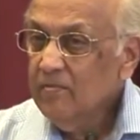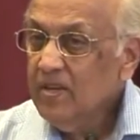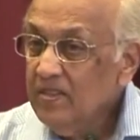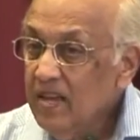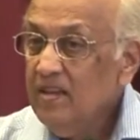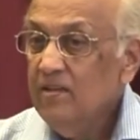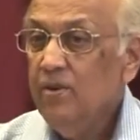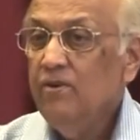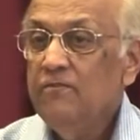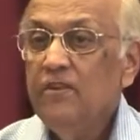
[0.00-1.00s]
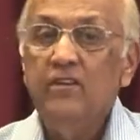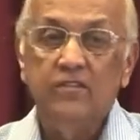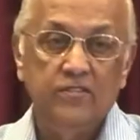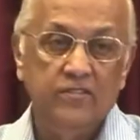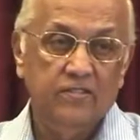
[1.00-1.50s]
But then when you're
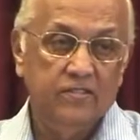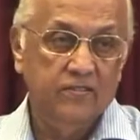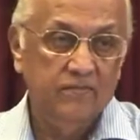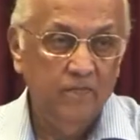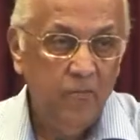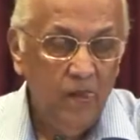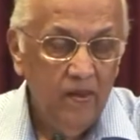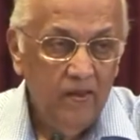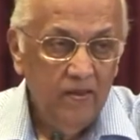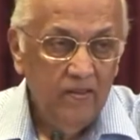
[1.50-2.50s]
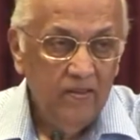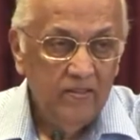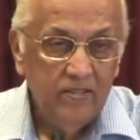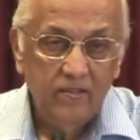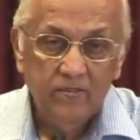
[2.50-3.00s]
finished,
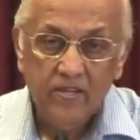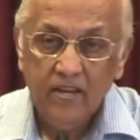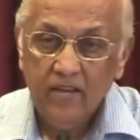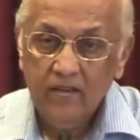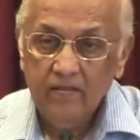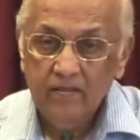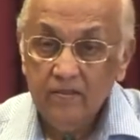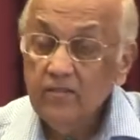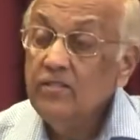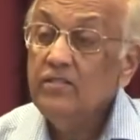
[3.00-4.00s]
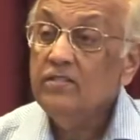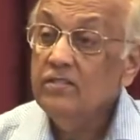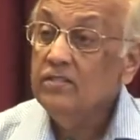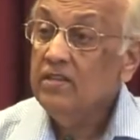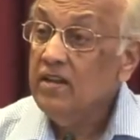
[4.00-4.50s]
say, you say, this
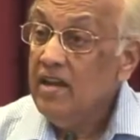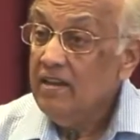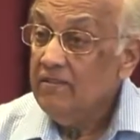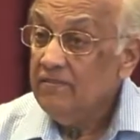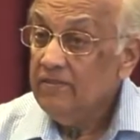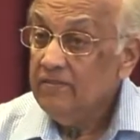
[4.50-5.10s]
Jesus is alive.